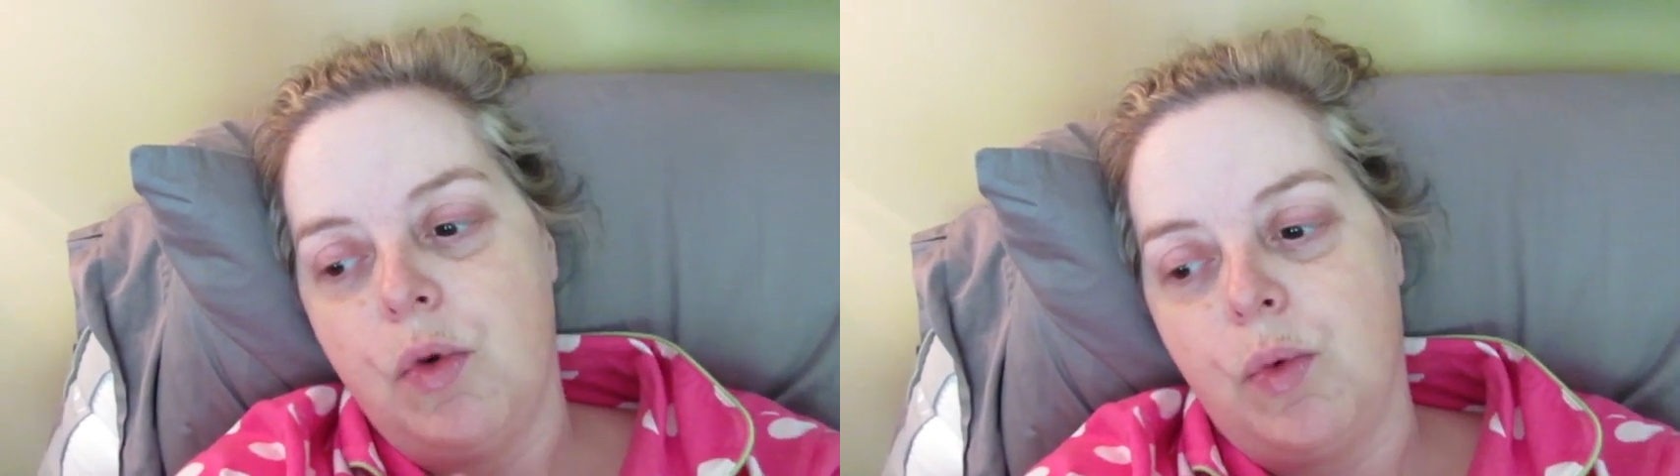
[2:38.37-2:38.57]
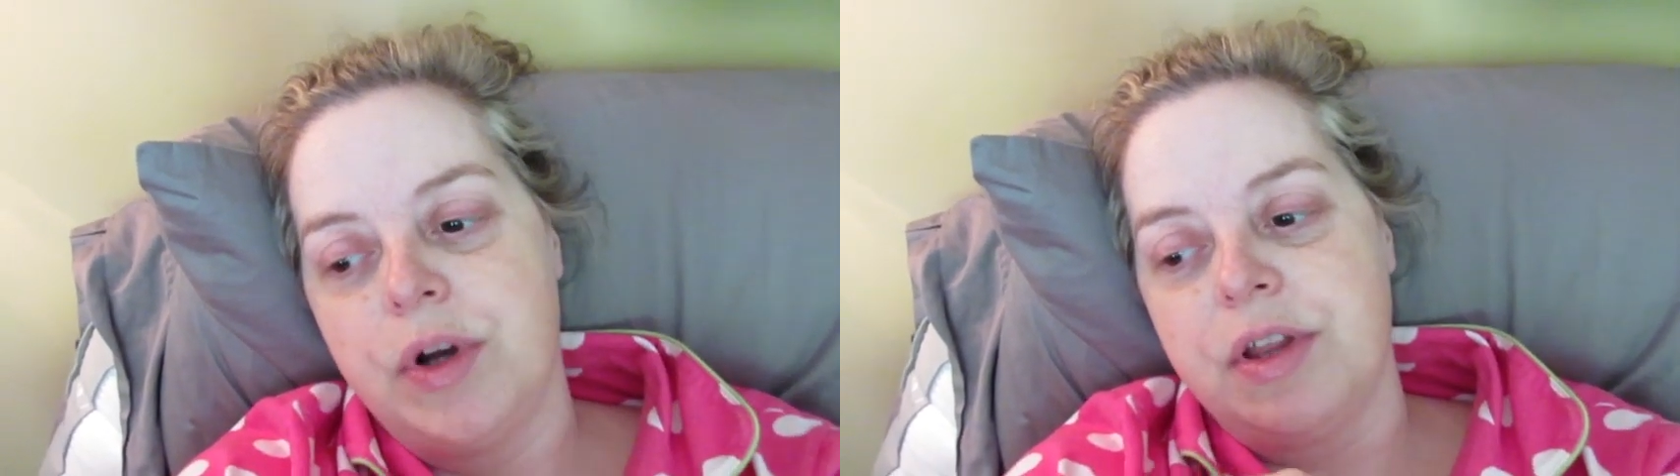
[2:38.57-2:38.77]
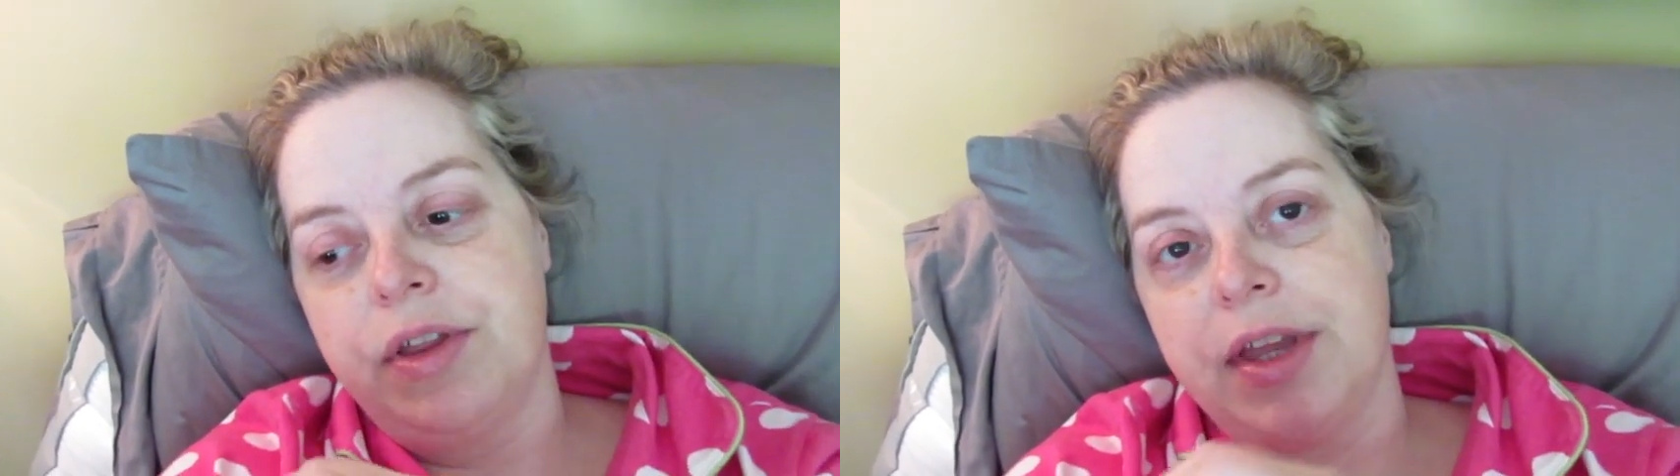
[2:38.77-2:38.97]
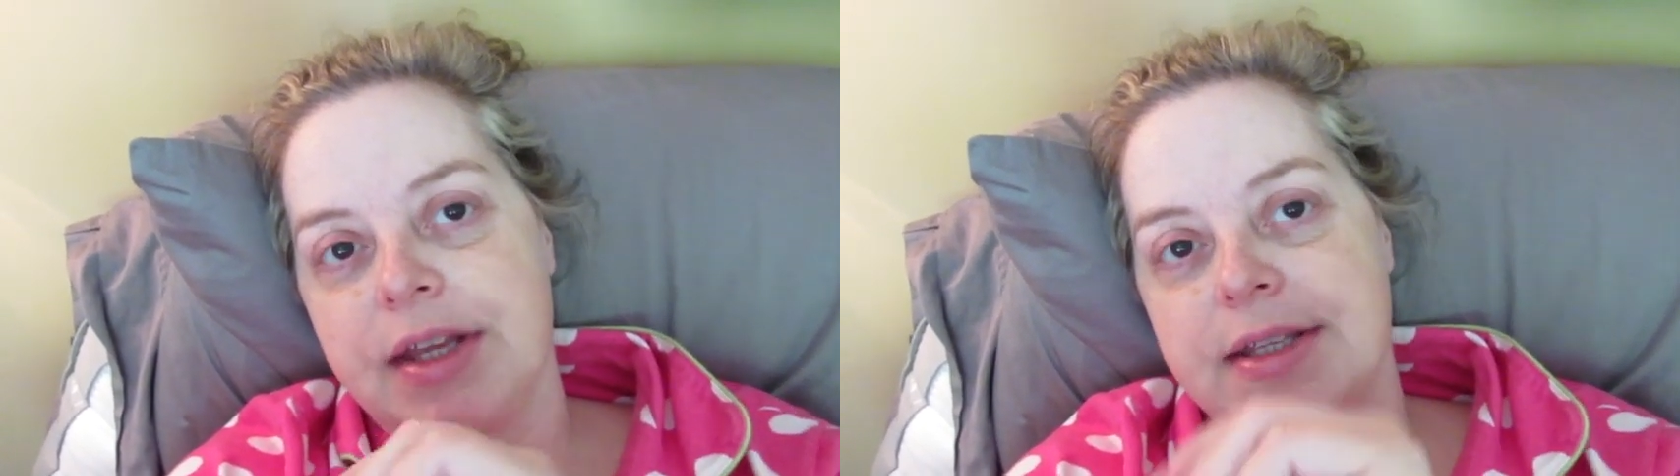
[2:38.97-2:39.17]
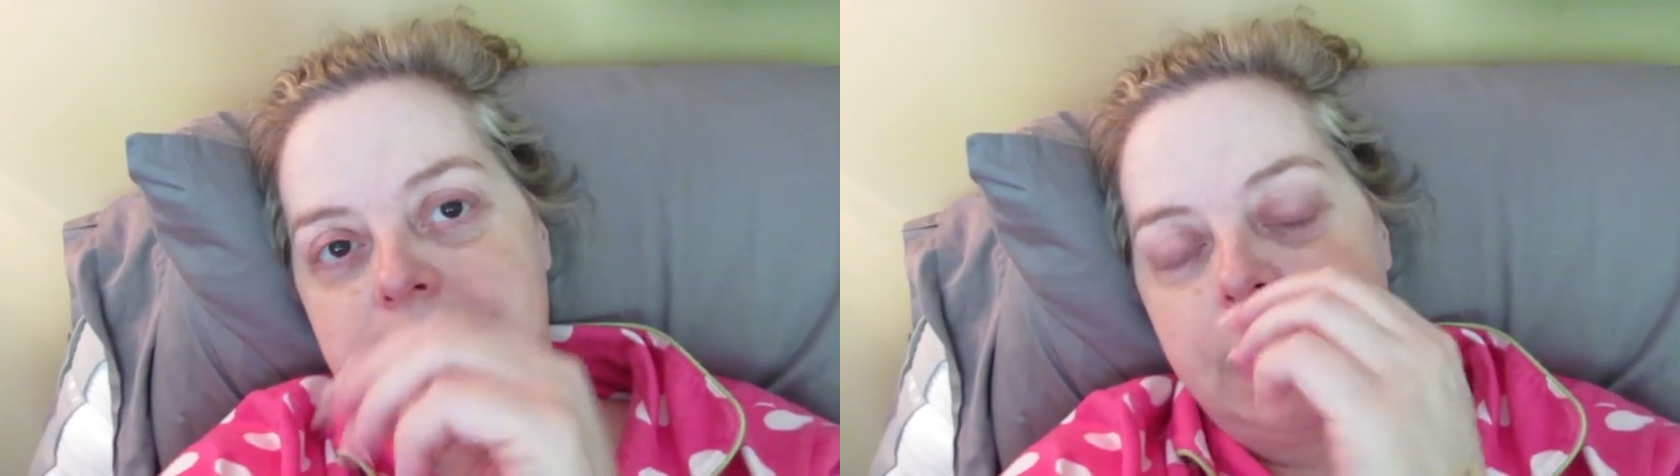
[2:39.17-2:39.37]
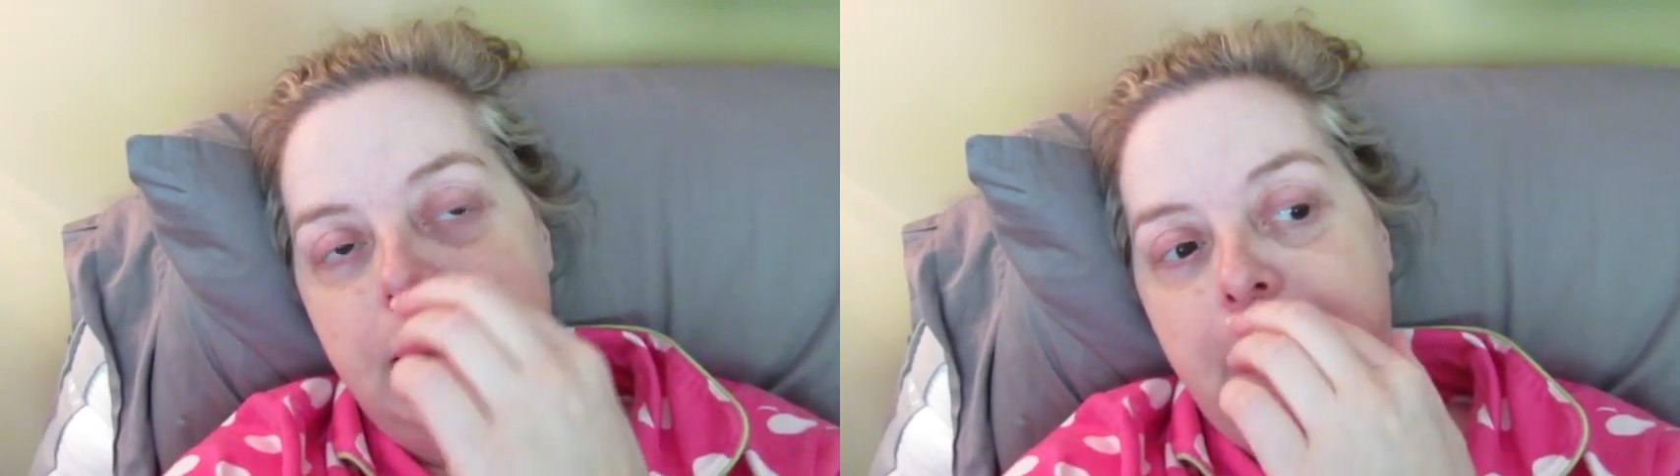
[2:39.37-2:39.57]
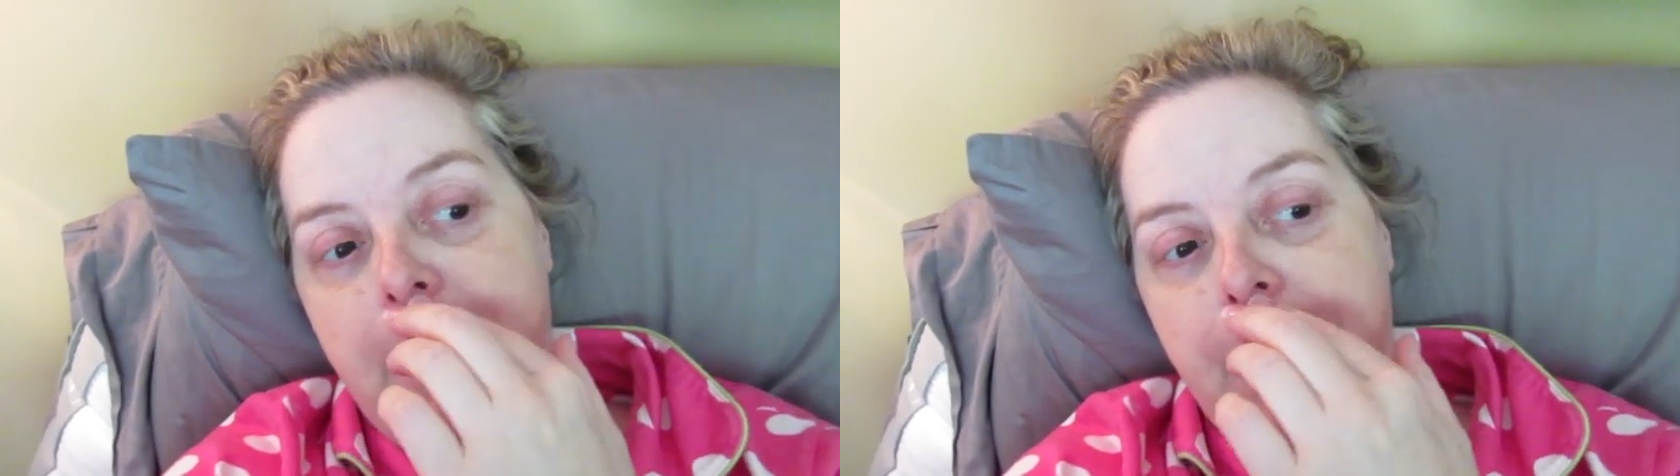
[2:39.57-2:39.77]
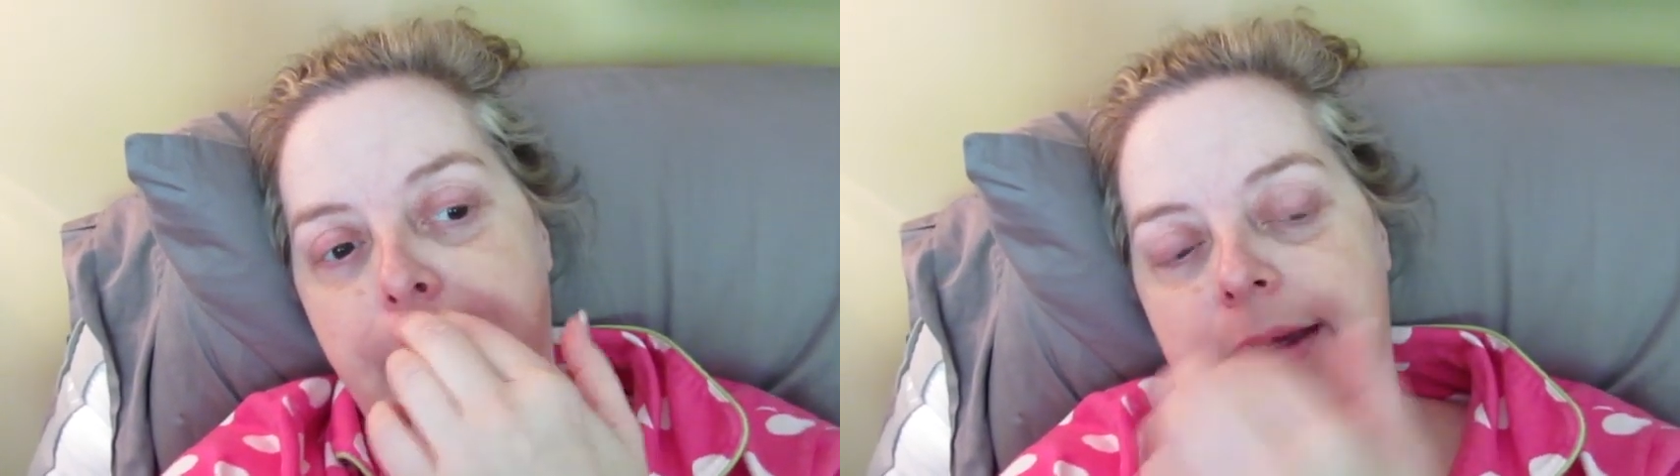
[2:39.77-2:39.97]
One of the things that
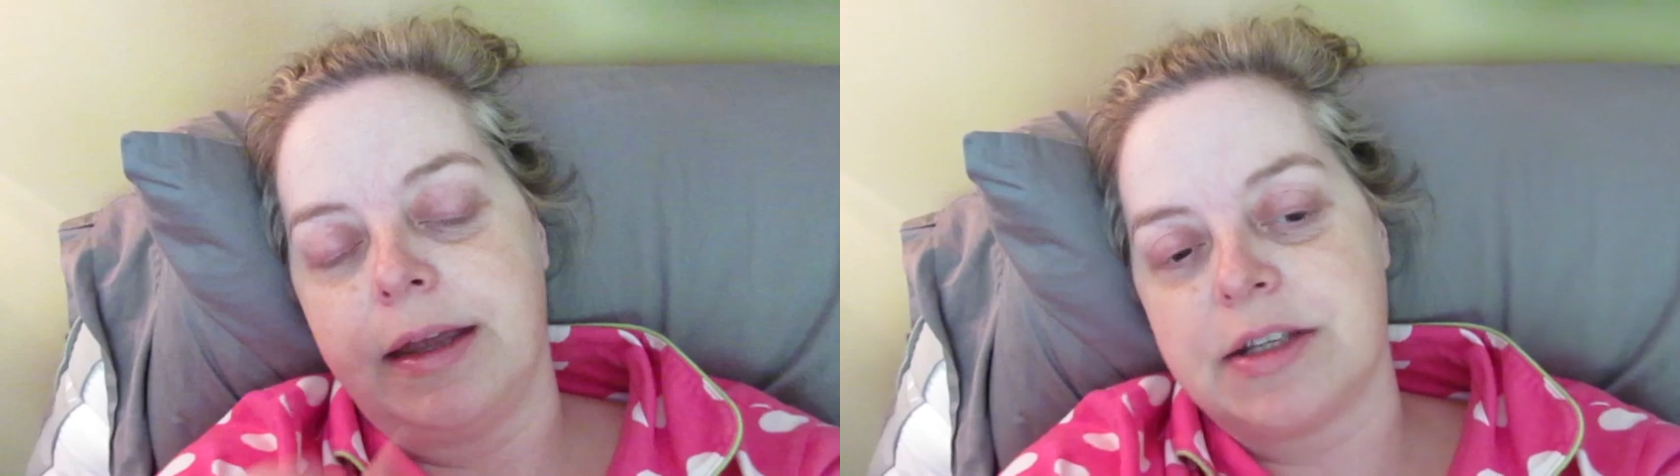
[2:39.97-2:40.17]
I